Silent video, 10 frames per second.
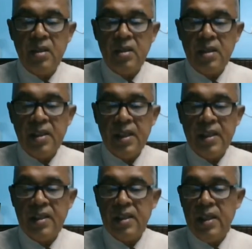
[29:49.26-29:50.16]

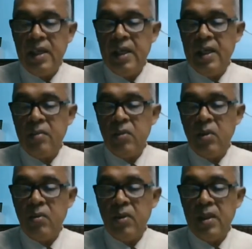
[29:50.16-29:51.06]
correct and
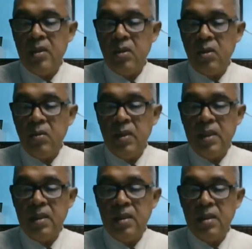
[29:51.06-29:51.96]
proper
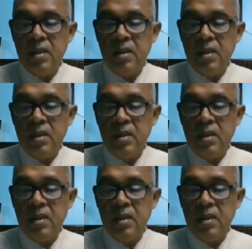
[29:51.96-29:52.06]
document